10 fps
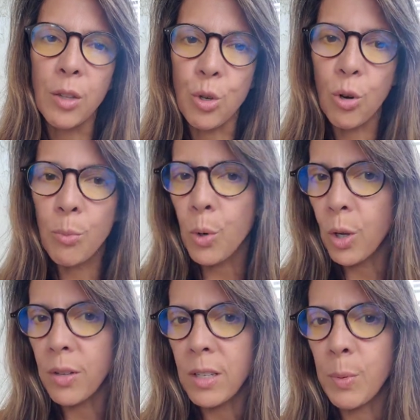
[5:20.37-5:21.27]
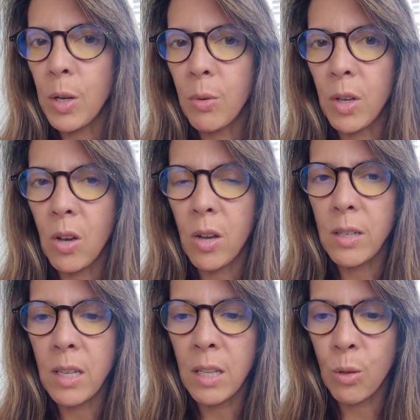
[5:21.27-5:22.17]
turmoil that's been going
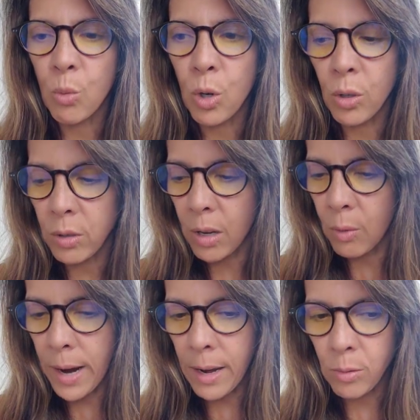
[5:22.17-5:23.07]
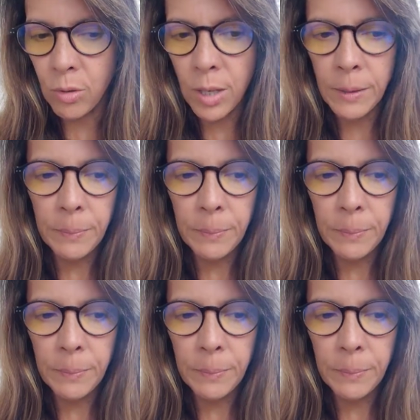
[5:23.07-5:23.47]
on in the world around